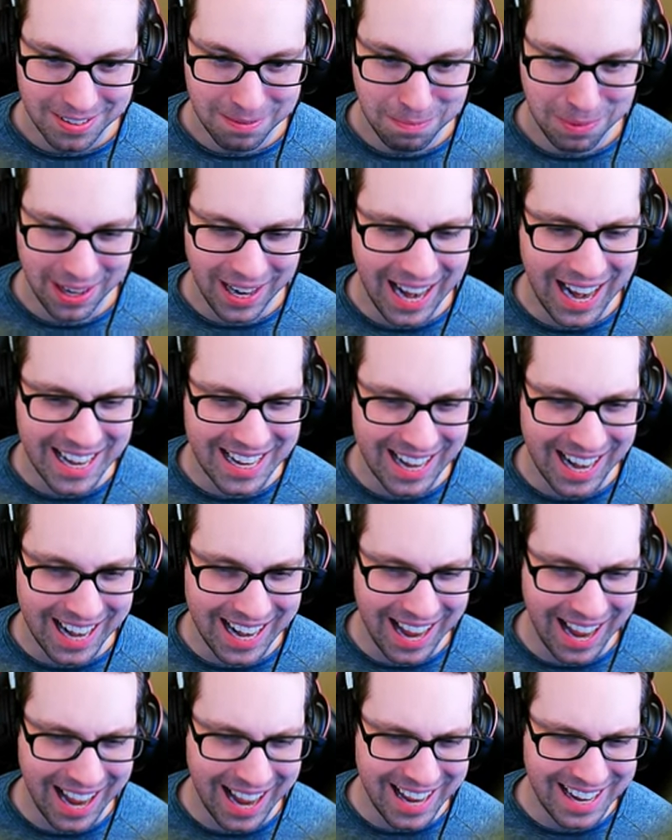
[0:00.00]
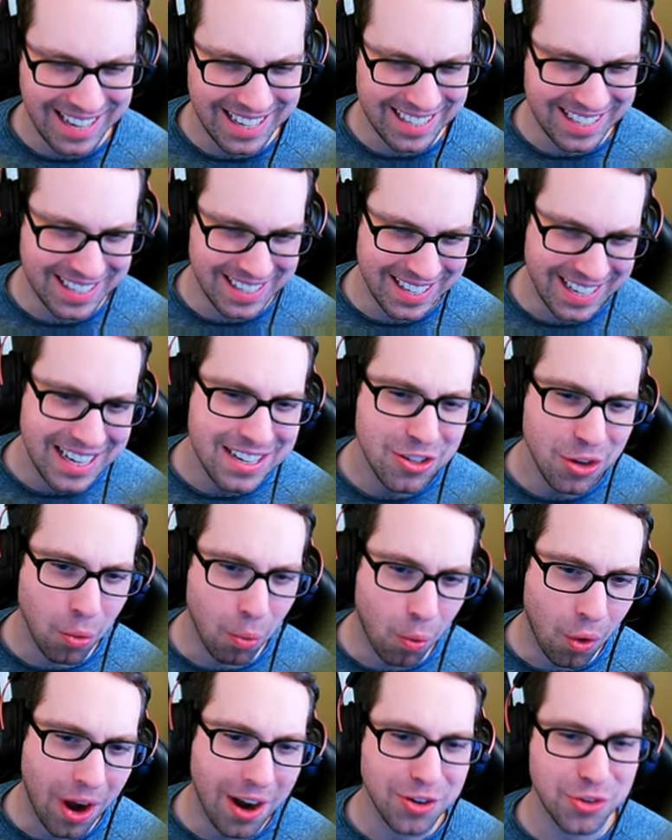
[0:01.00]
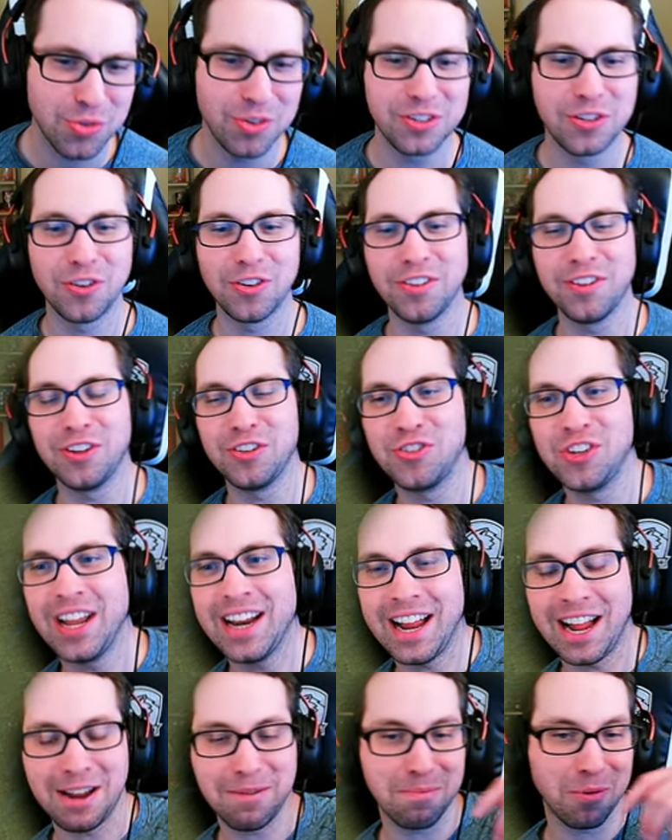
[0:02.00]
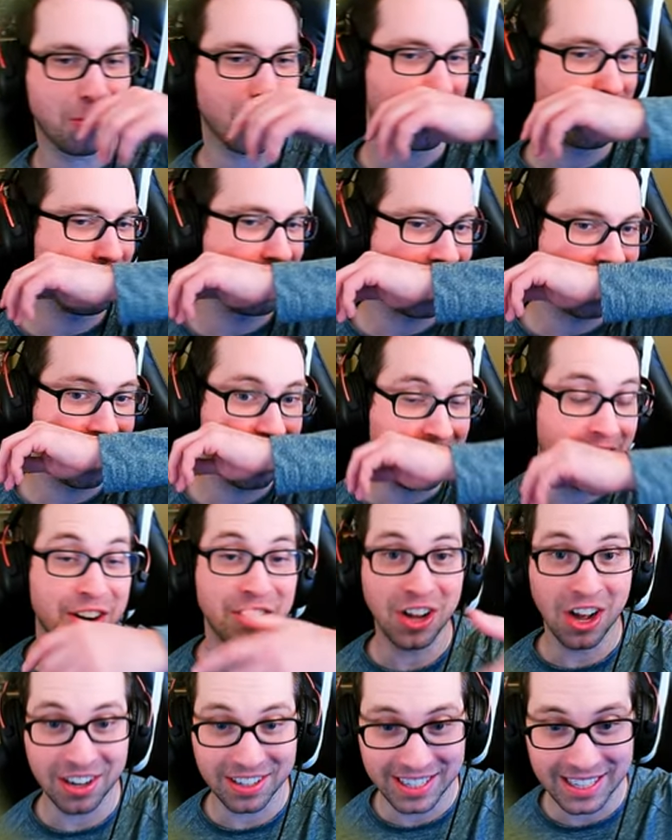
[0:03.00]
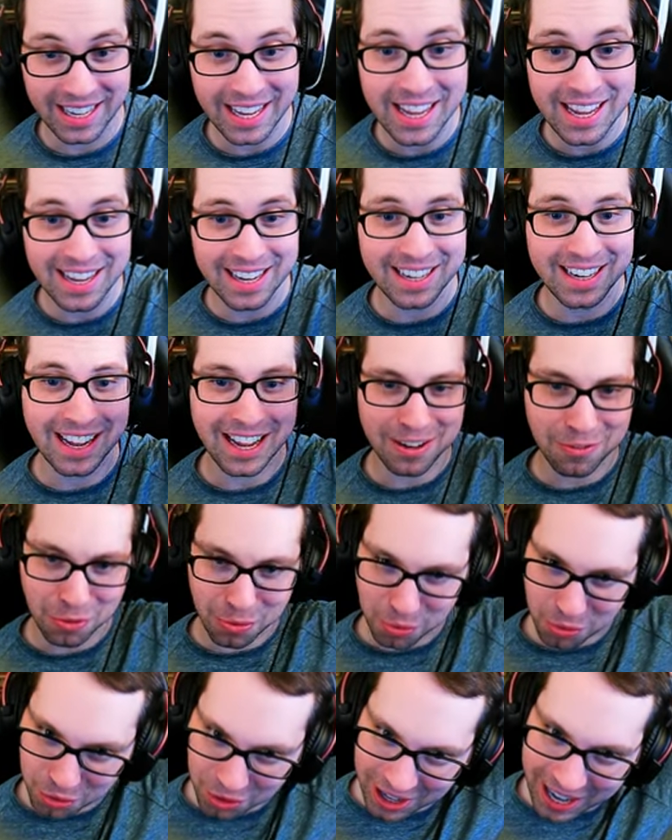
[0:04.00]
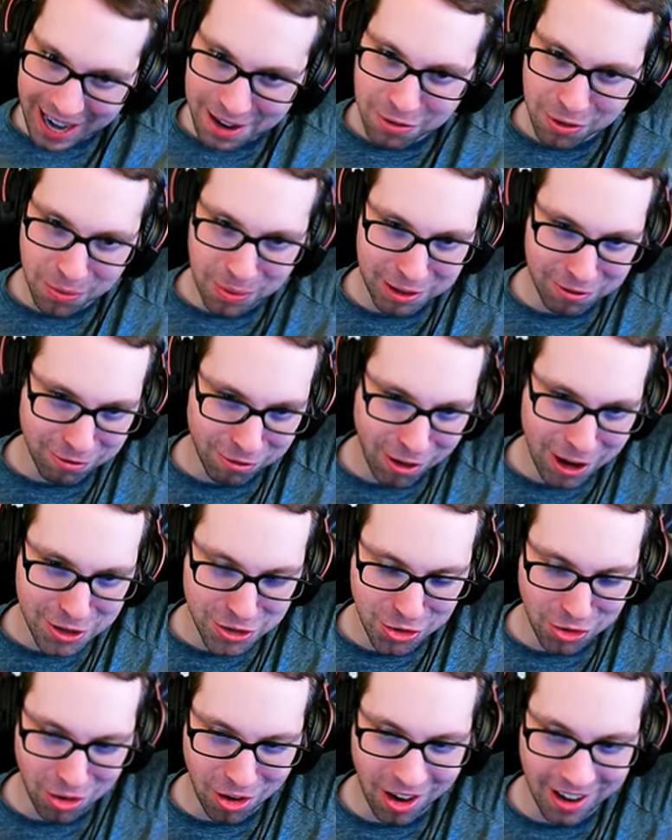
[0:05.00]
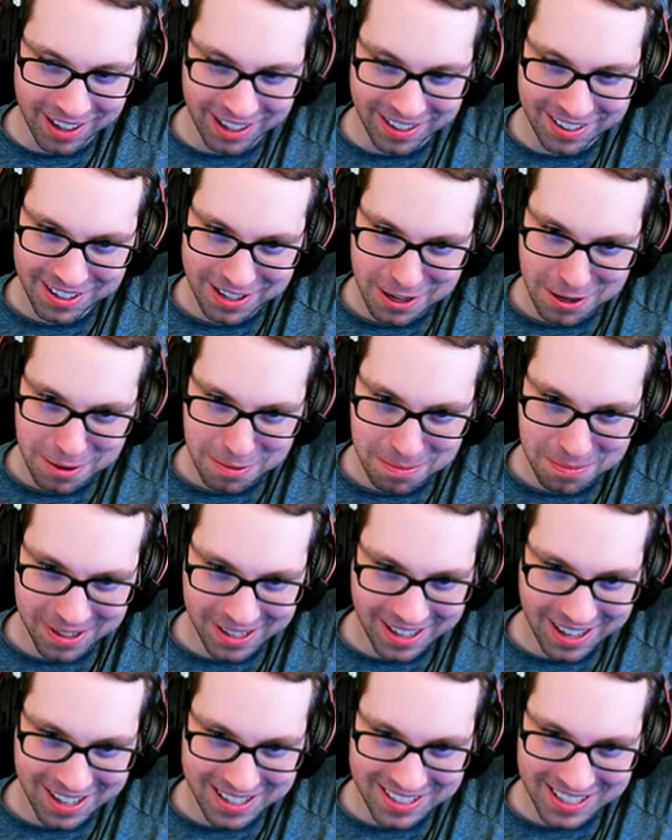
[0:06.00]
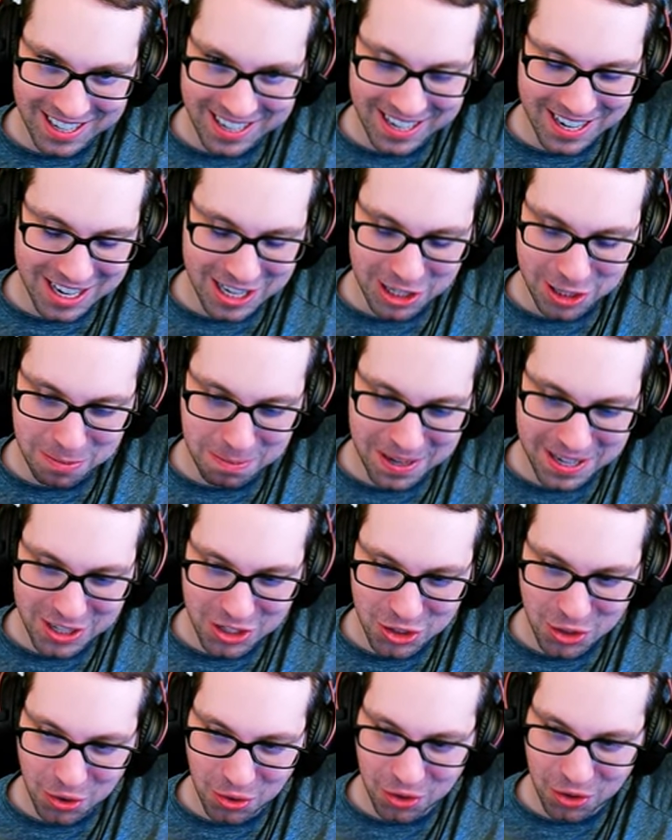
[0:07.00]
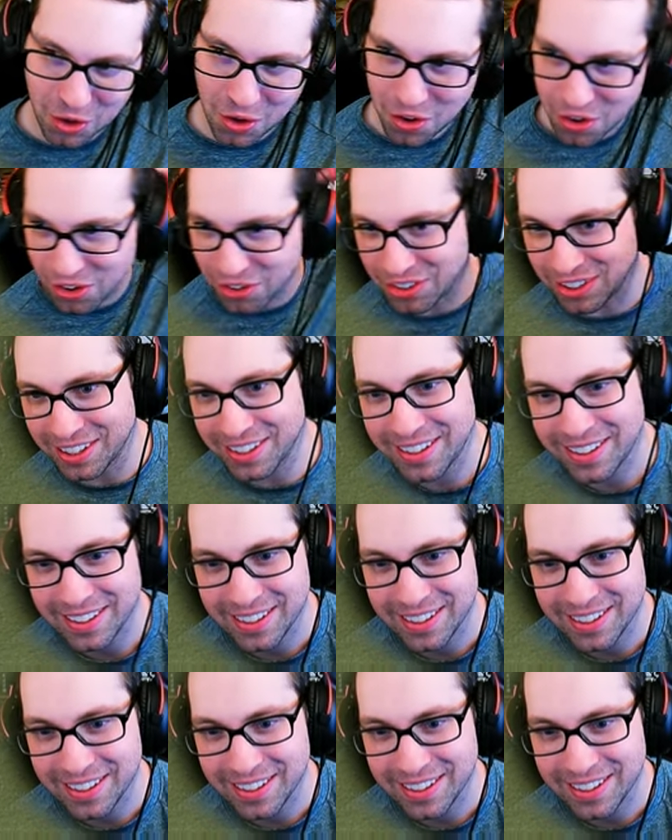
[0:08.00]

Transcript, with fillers: But I I need to watch Return of the Jedi ah, more I, I, again and have a refresher on it because it, has been so long.